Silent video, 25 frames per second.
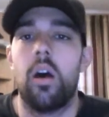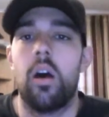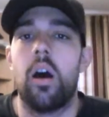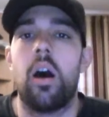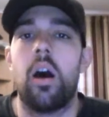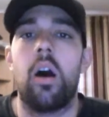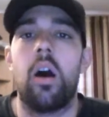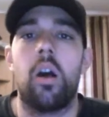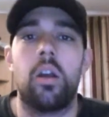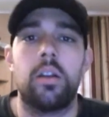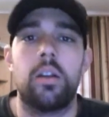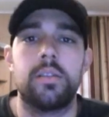
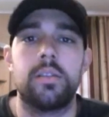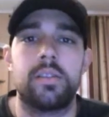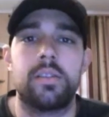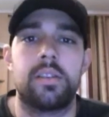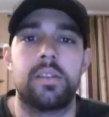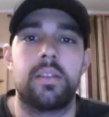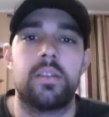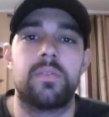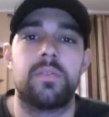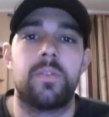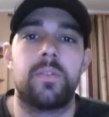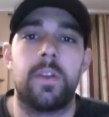All guns in
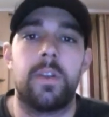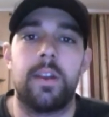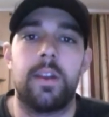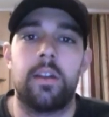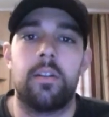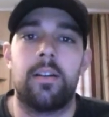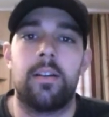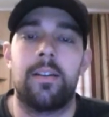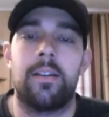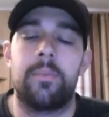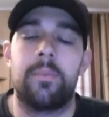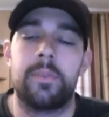this video
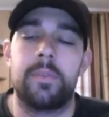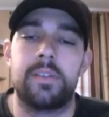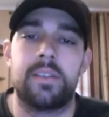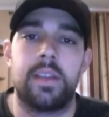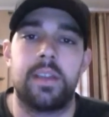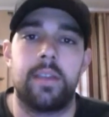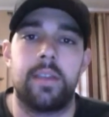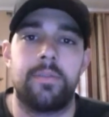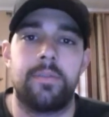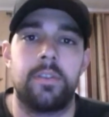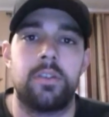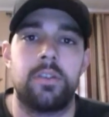have been
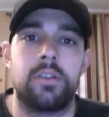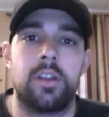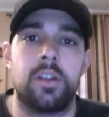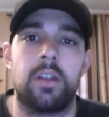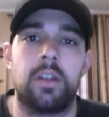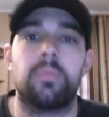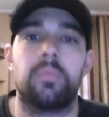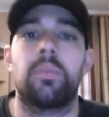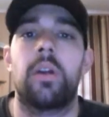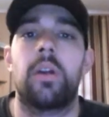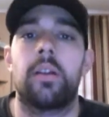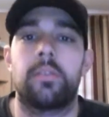safety
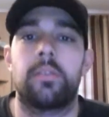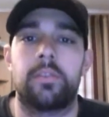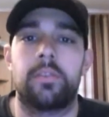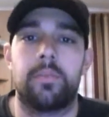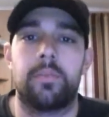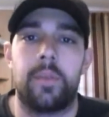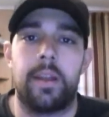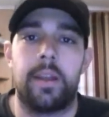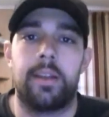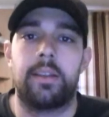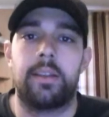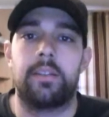checked prior to
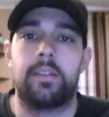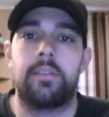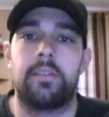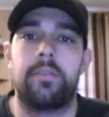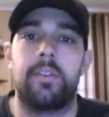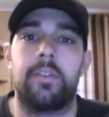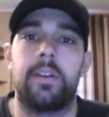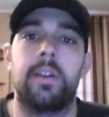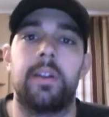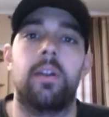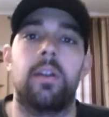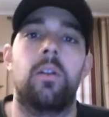making the
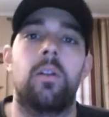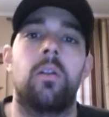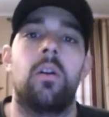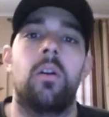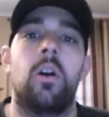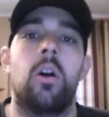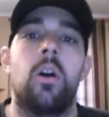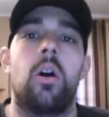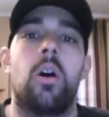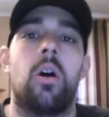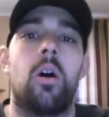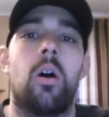video.
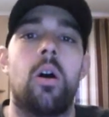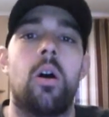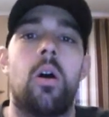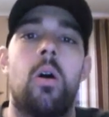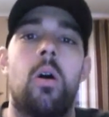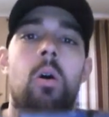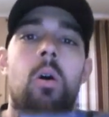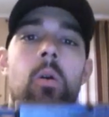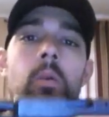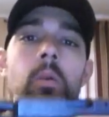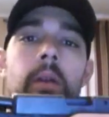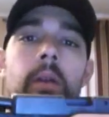
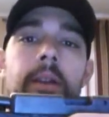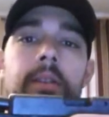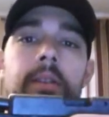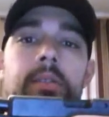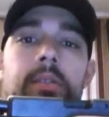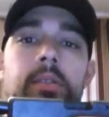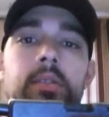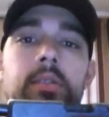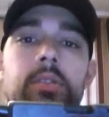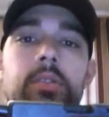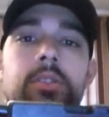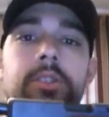
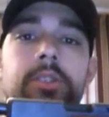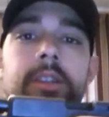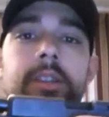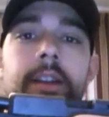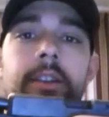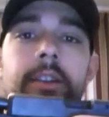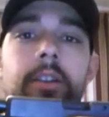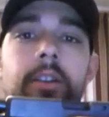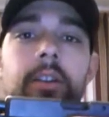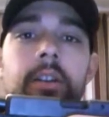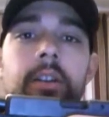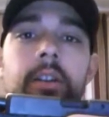Always
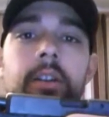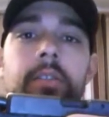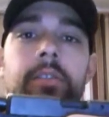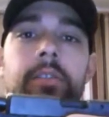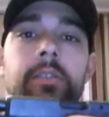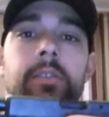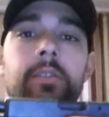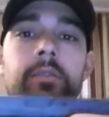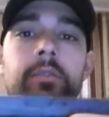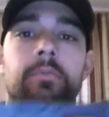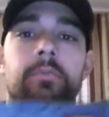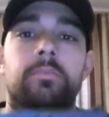check your guns.